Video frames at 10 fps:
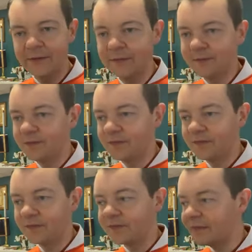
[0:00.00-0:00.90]
Huh?
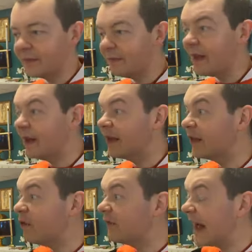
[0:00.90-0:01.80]

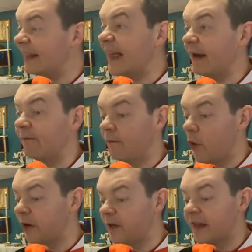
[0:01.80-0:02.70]
Because you've got that
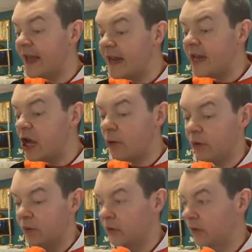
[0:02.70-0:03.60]
force in
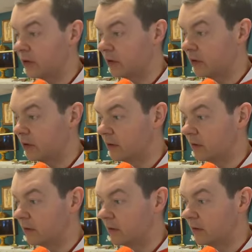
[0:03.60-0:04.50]
you,
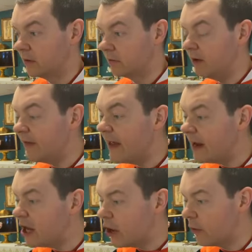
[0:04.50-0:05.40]

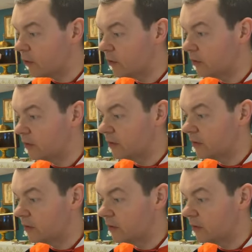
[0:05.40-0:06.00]
within you,